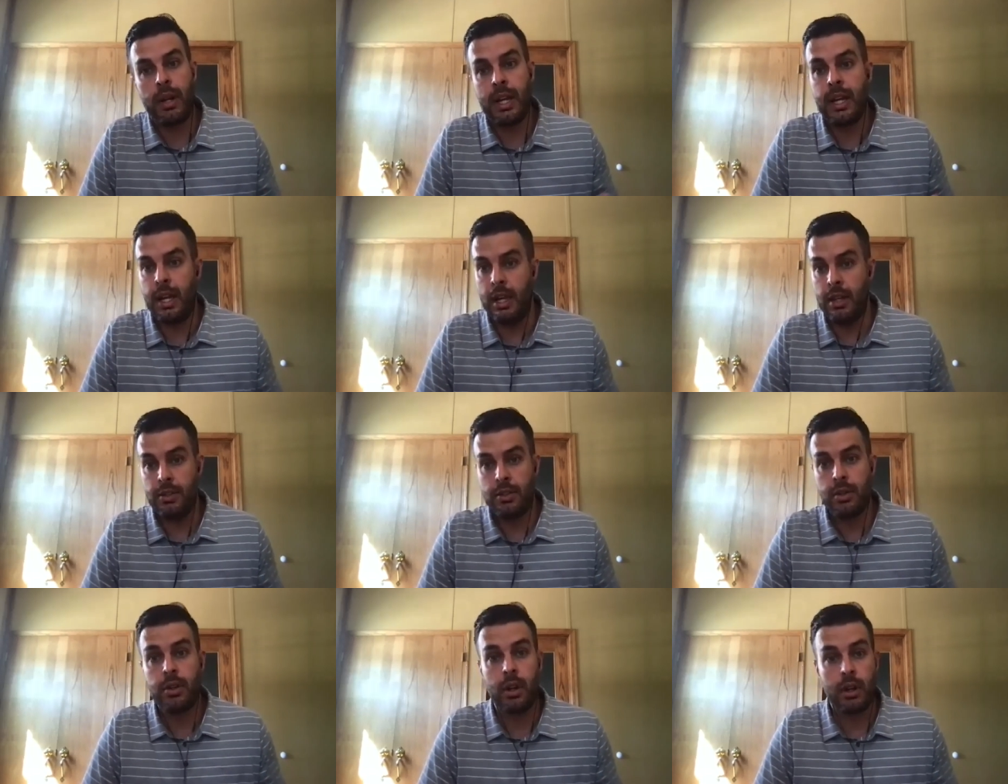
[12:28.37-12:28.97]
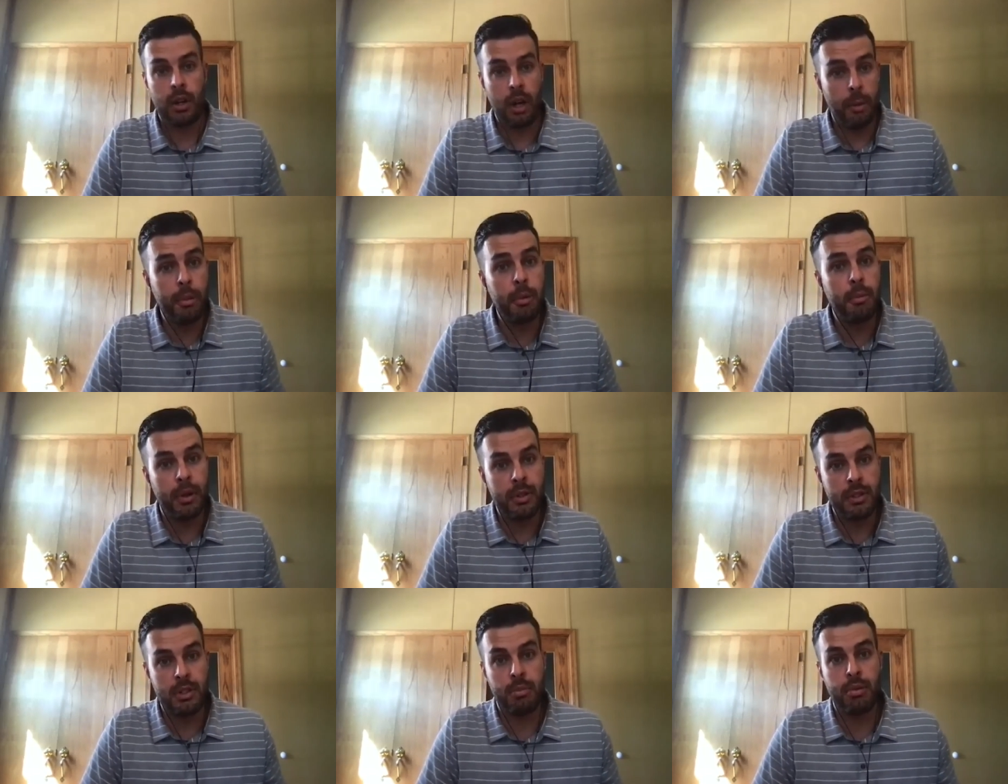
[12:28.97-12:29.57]
it, it, took a couple
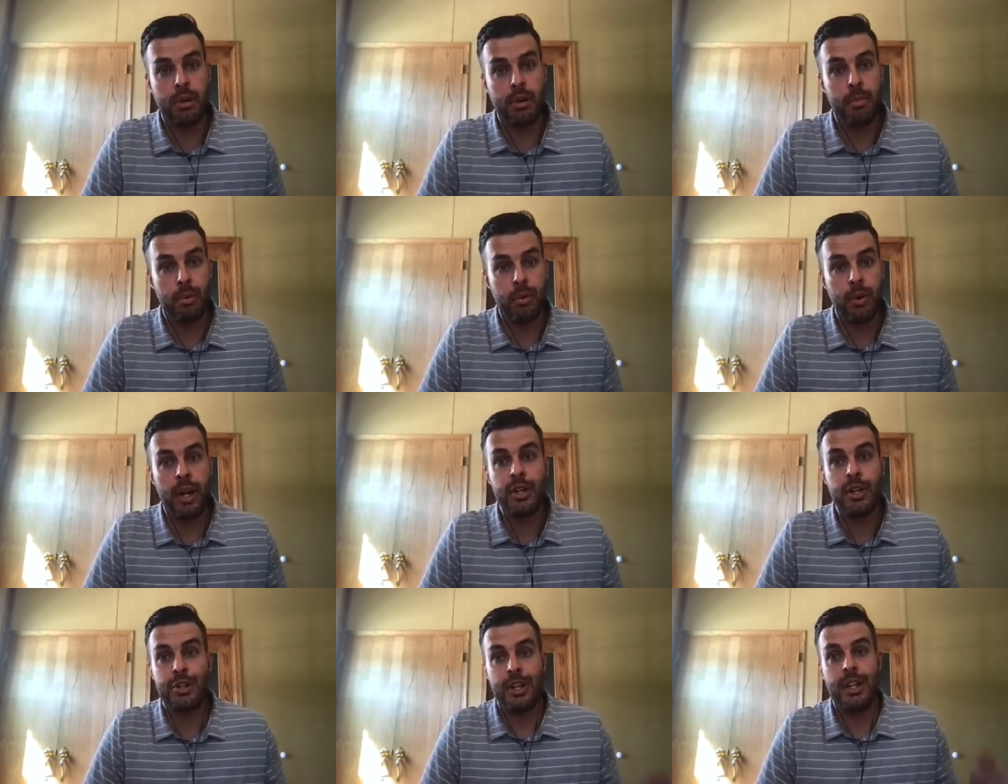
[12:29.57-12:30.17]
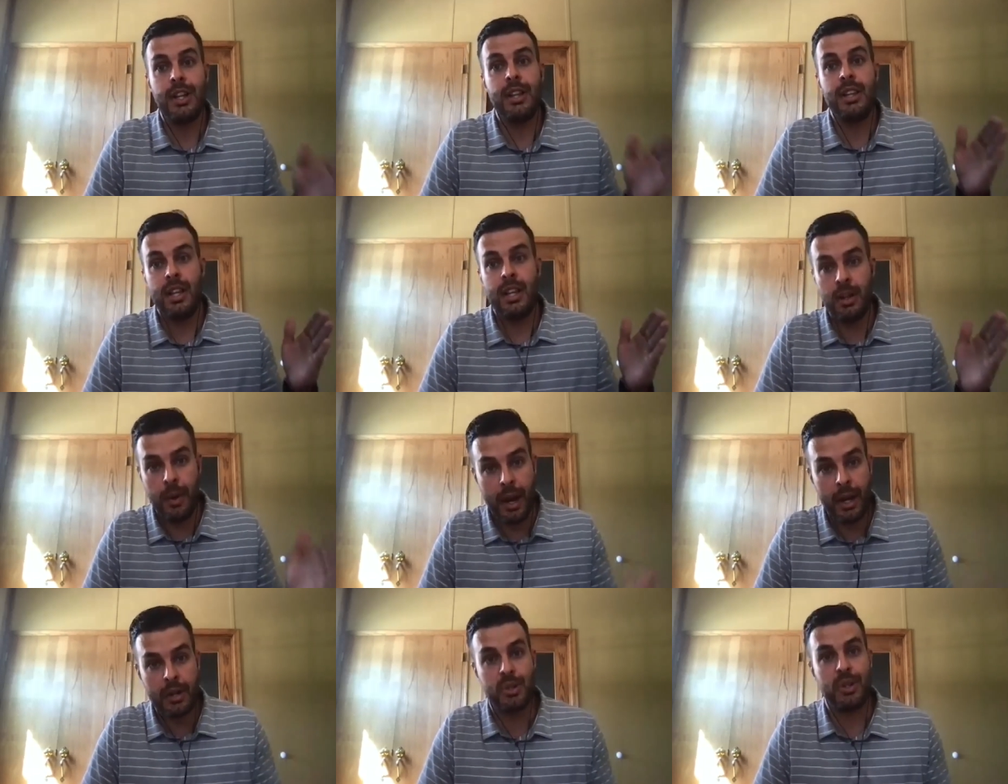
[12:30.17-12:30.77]
months of preparation and then you
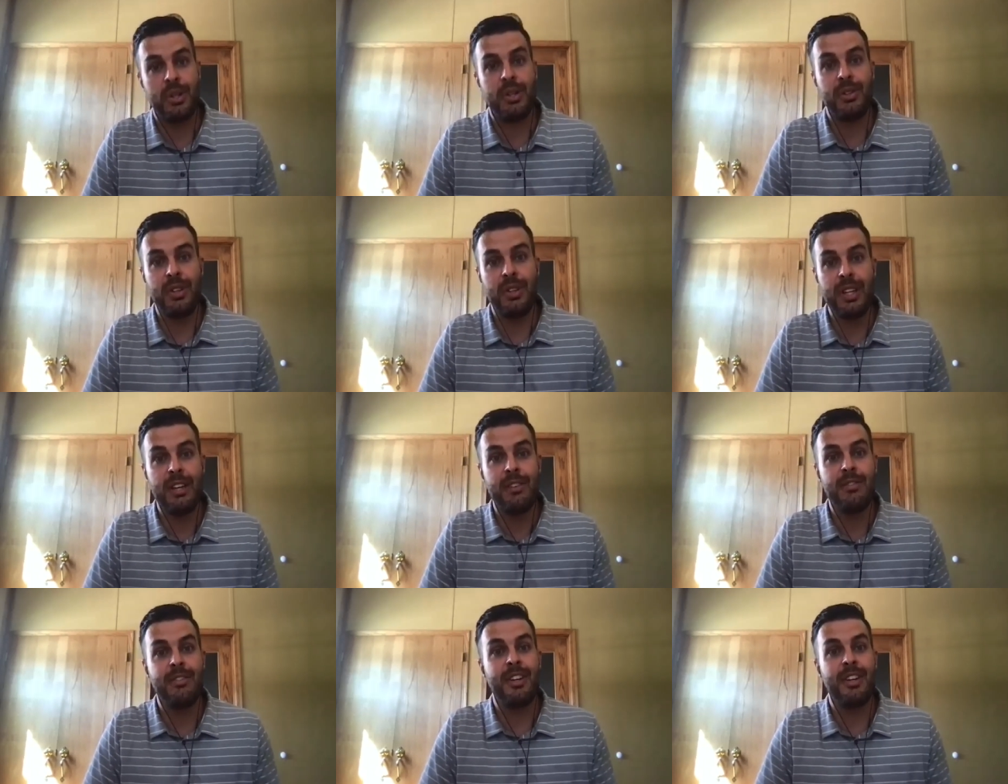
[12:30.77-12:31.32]
actually leave,